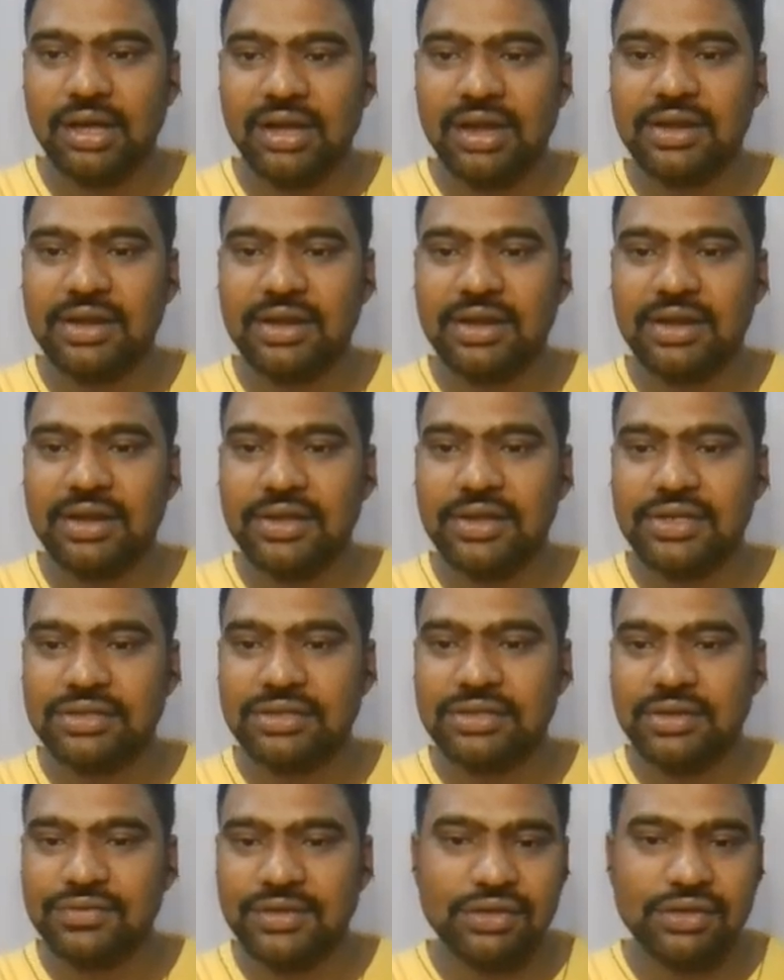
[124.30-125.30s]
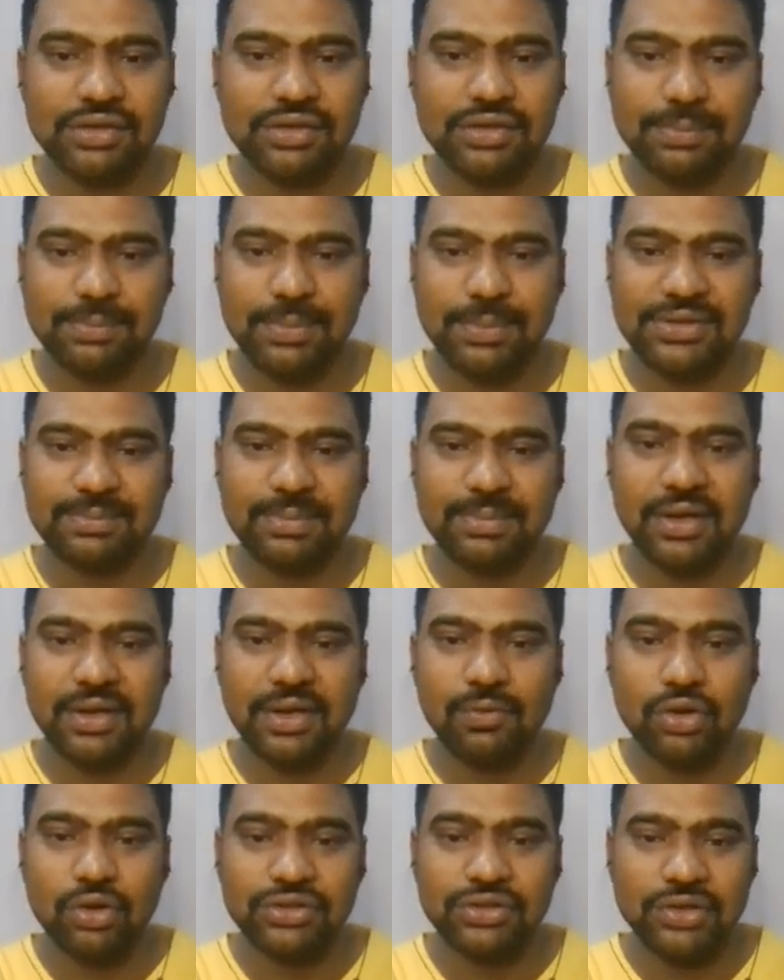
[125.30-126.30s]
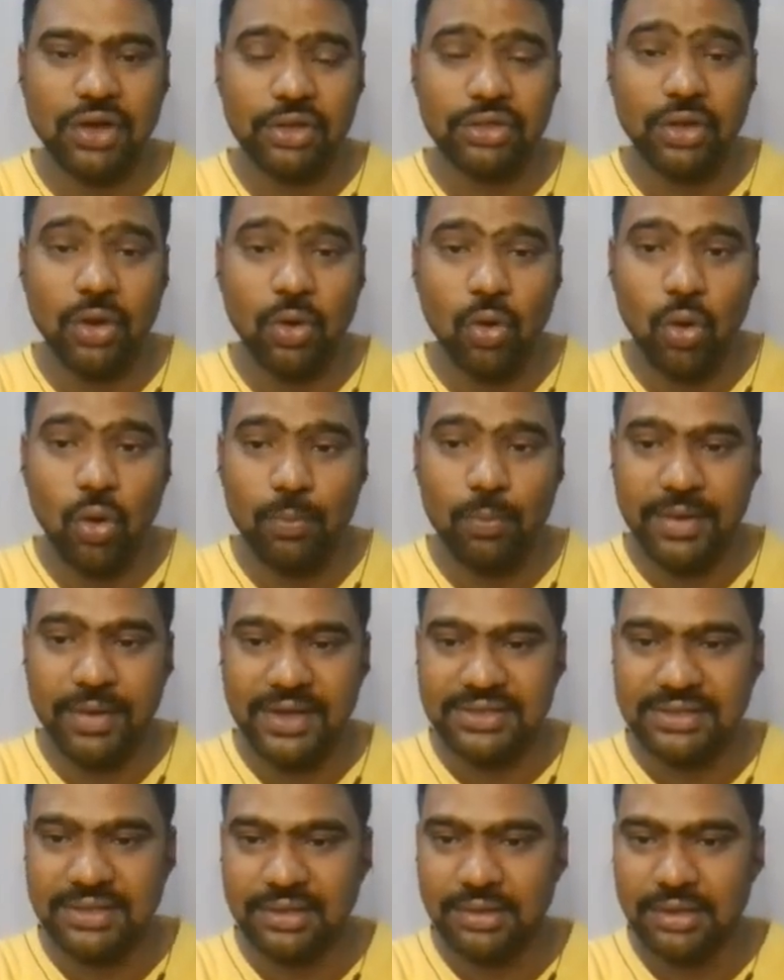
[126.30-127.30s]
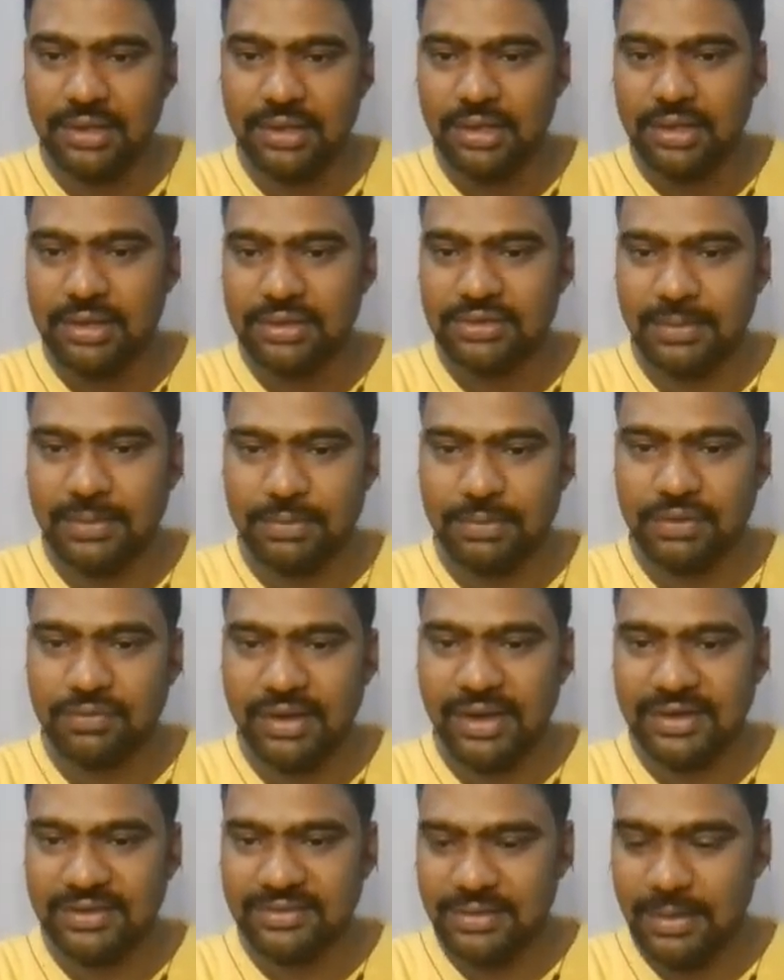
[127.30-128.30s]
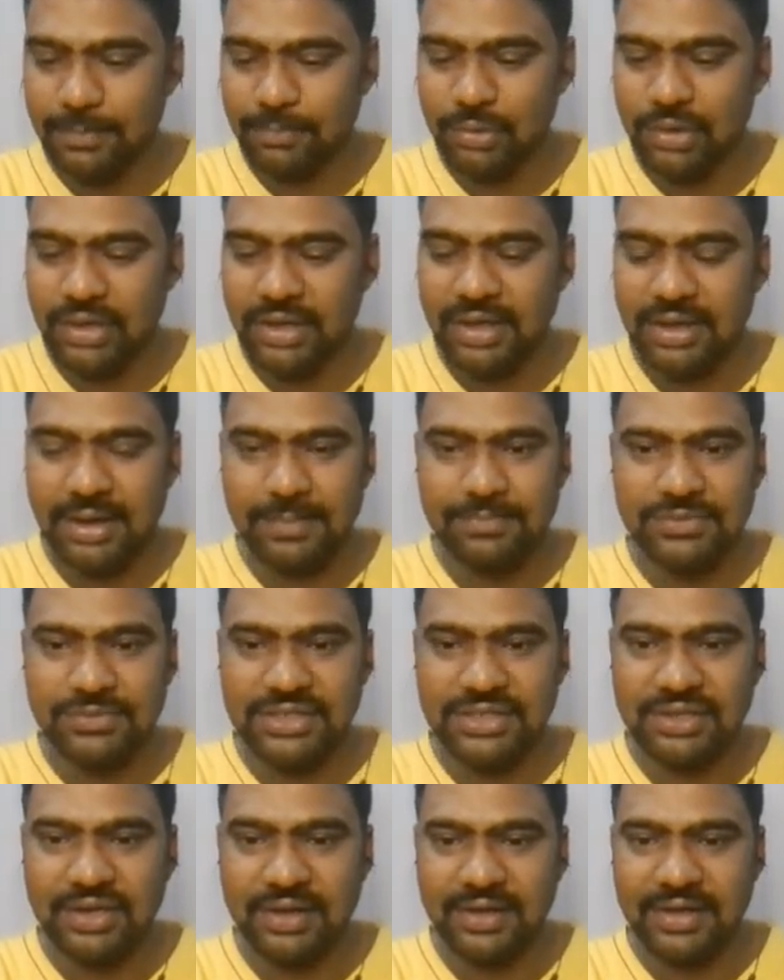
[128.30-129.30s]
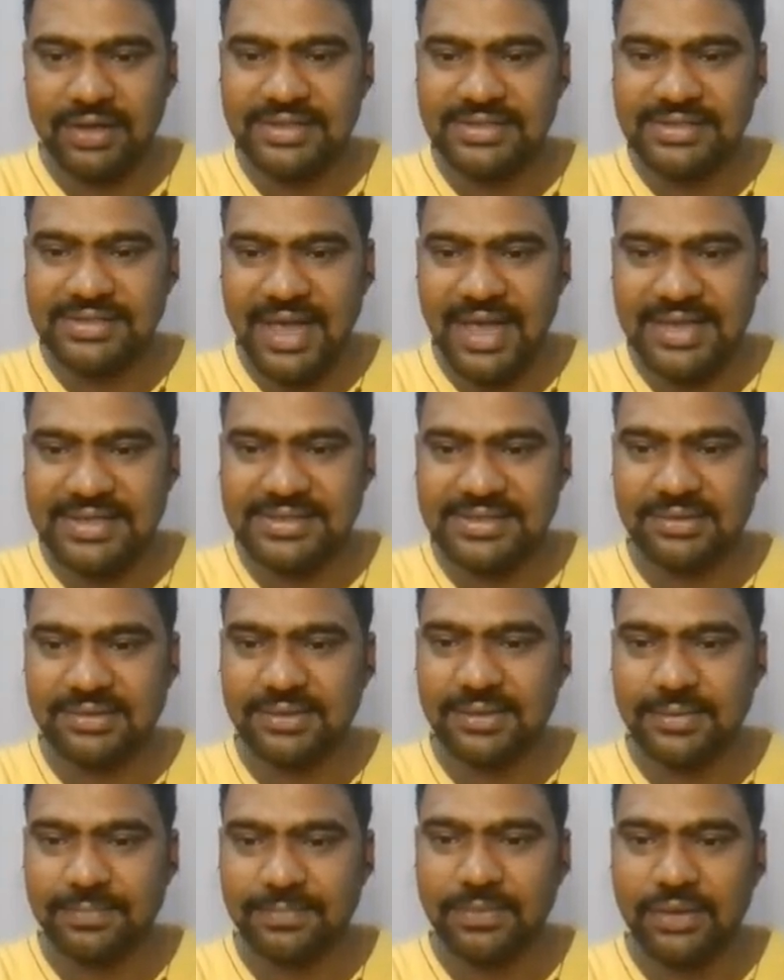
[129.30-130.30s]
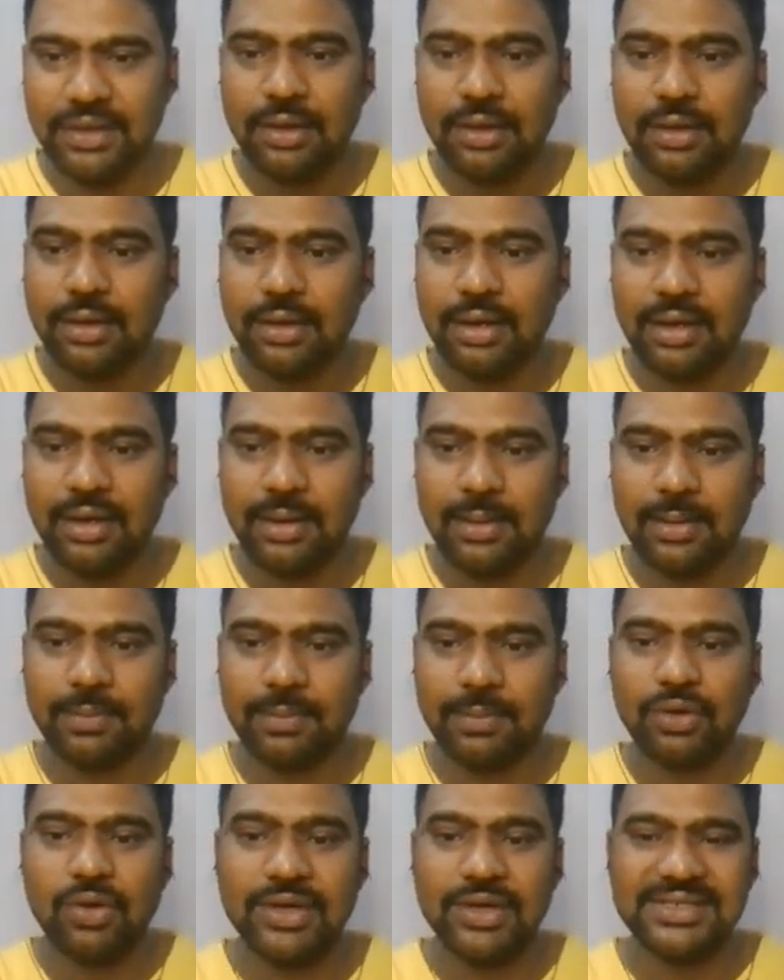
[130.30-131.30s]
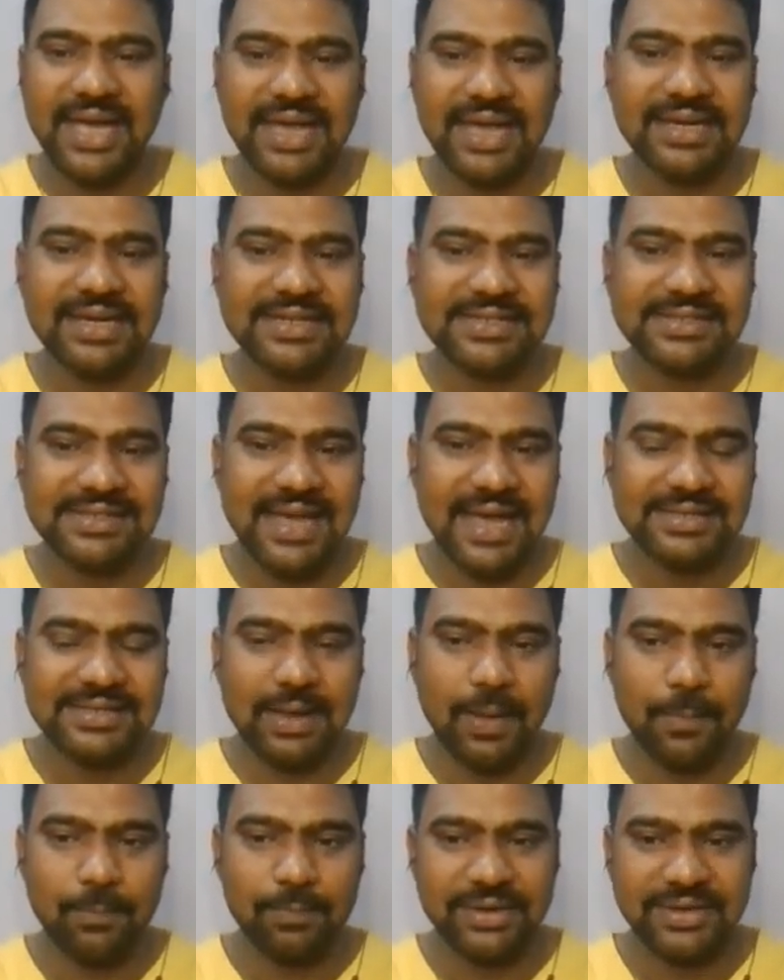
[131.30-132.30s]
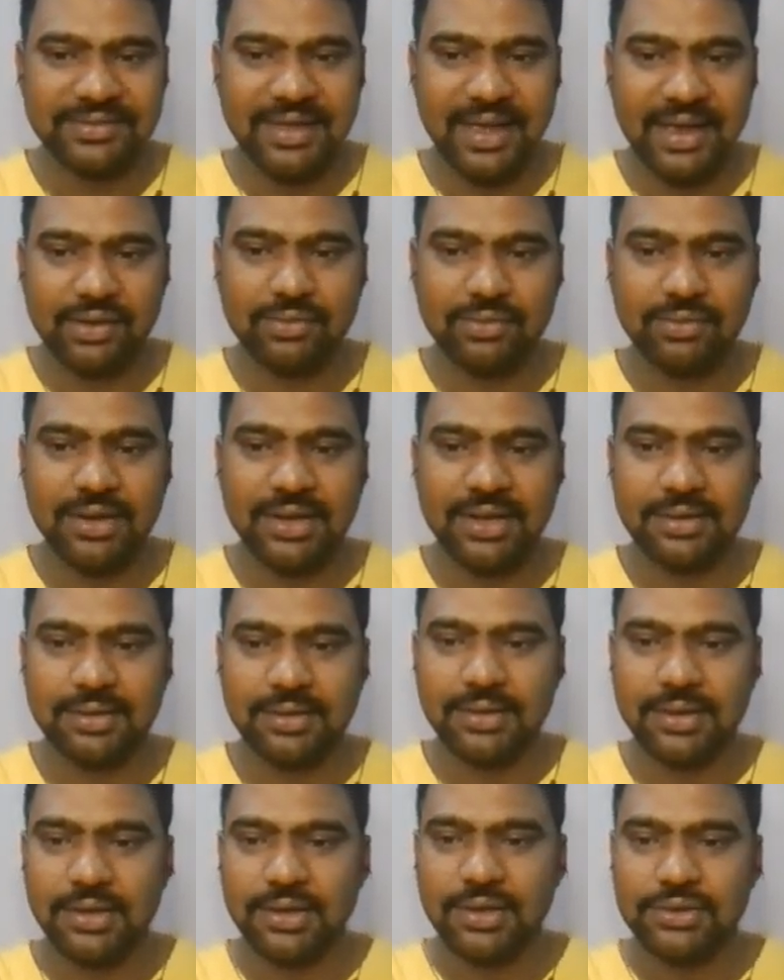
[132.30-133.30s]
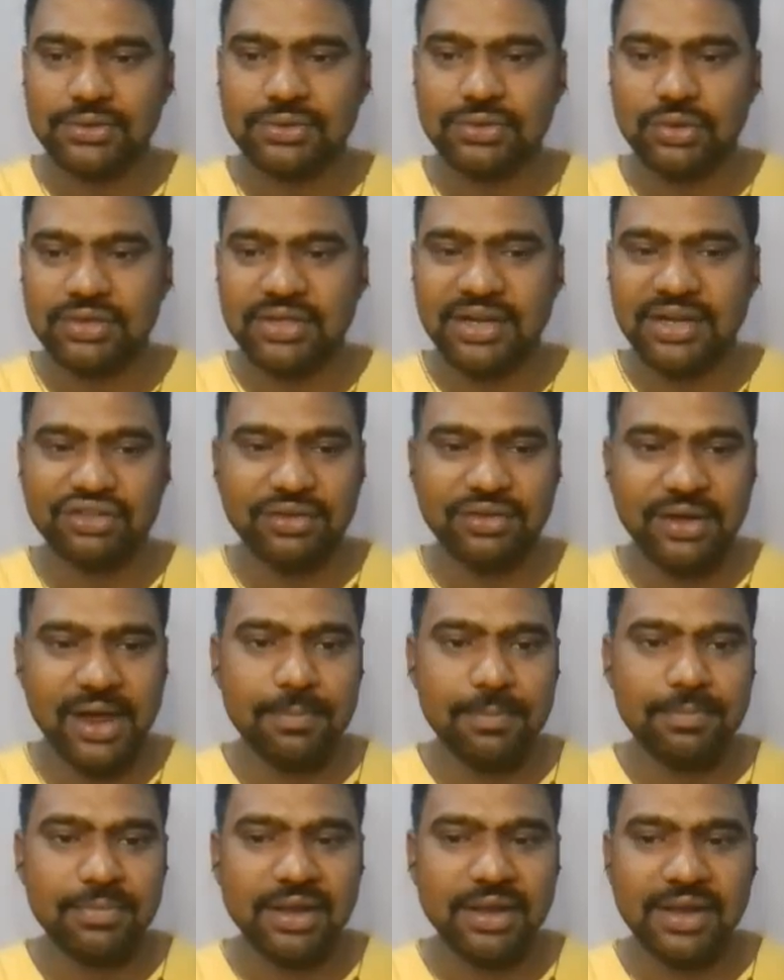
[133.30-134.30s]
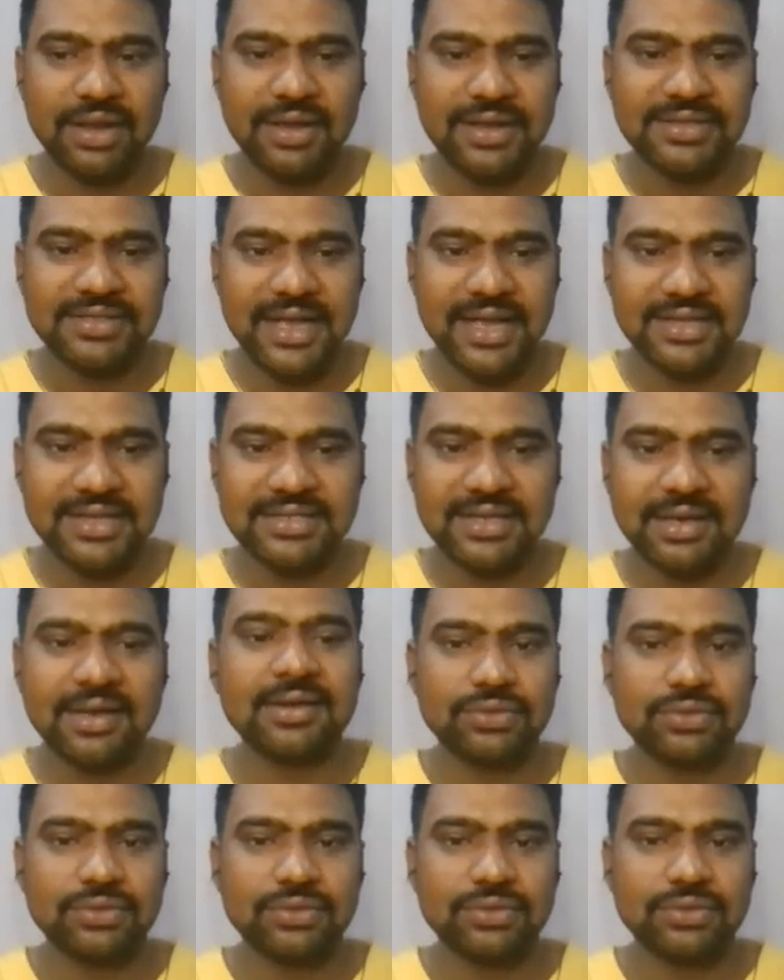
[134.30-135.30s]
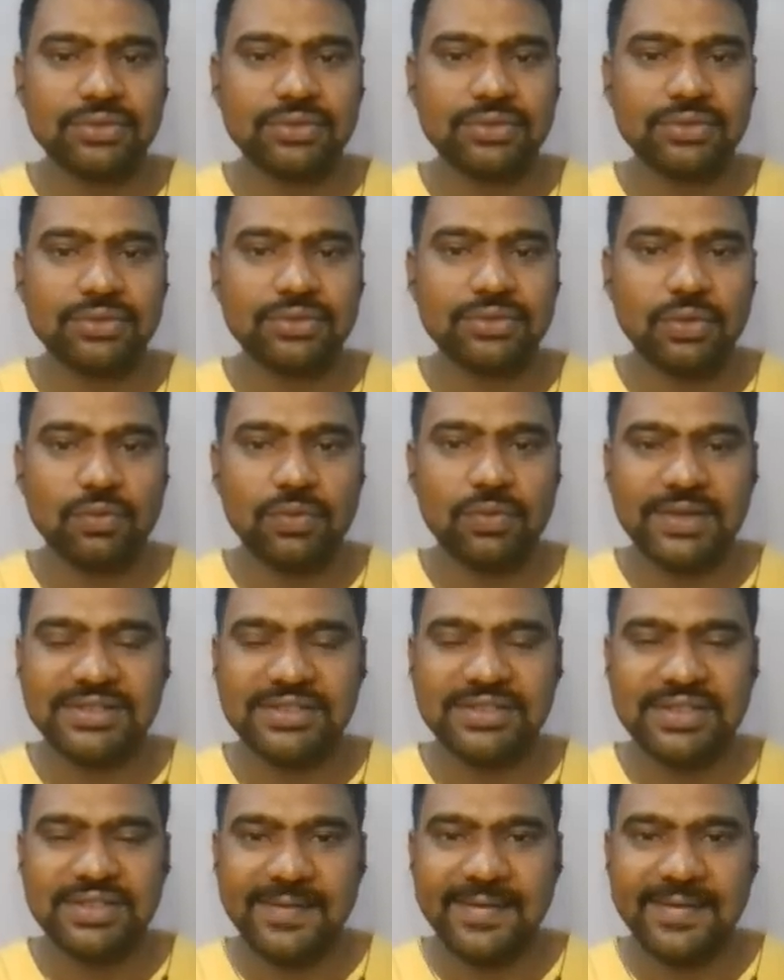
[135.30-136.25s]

create a list of such specific keywords on the home page. Suppose for example, here I'm just clicking SaaS because I need SaaS companies actually. So that's why I'm clicking SaaS here. So once